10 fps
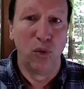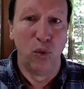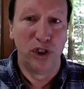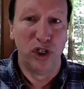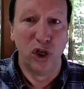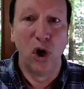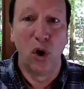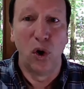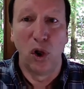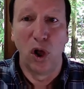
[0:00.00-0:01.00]
which is the
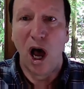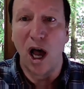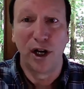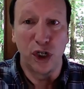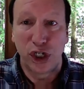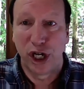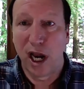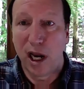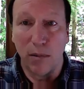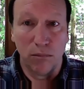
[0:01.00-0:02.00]
whole honor
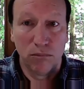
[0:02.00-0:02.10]
shame,